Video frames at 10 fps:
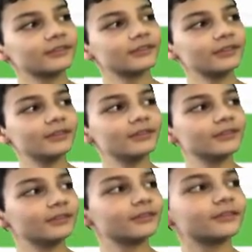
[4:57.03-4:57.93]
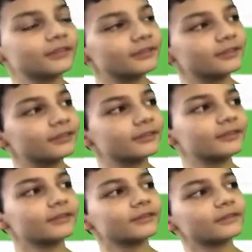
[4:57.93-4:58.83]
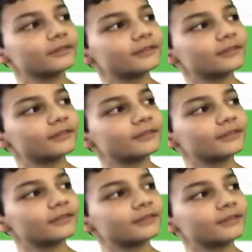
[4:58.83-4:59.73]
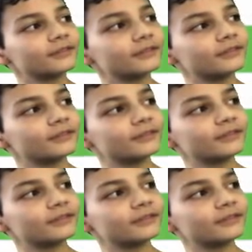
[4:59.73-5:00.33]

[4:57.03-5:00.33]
(not speaking)